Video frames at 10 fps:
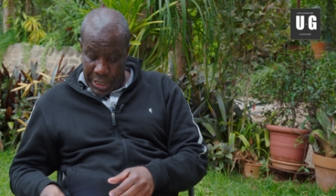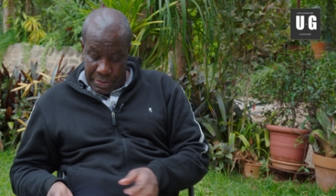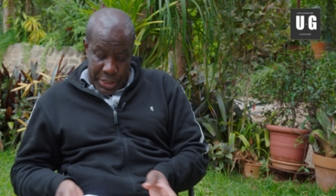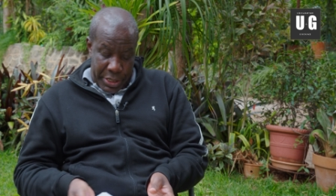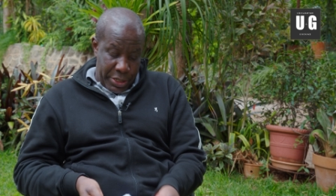Let
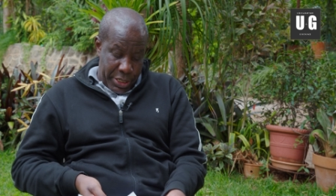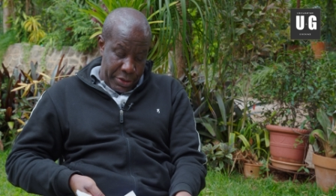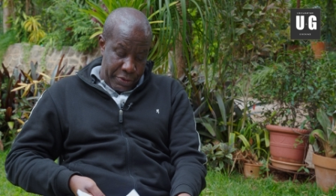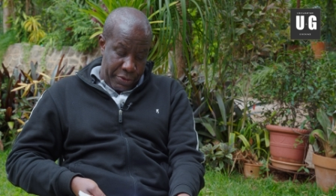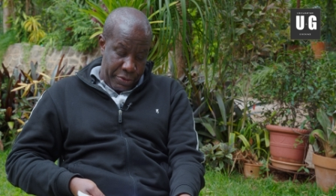me
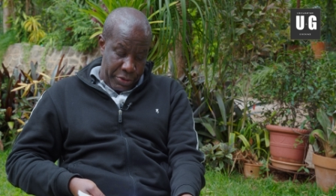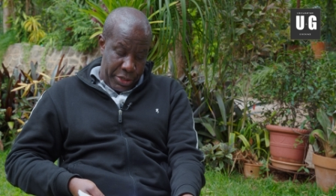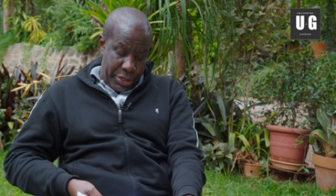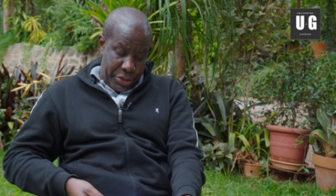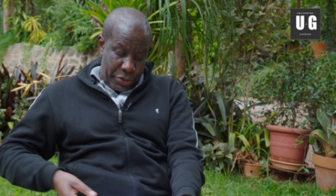see
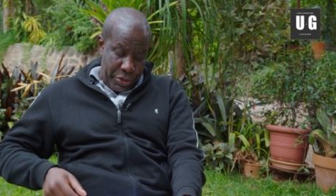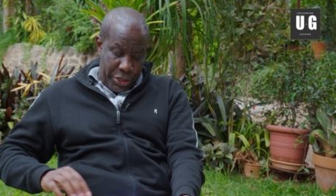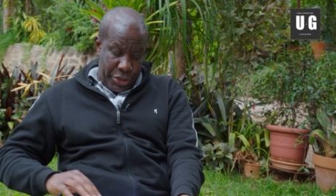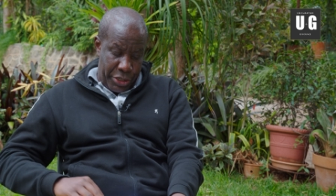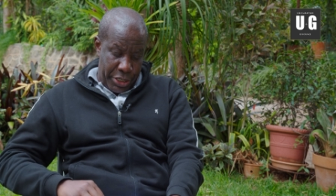which is
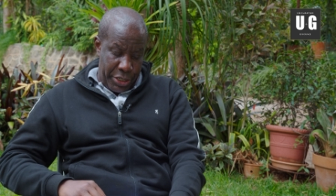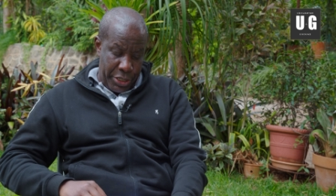which.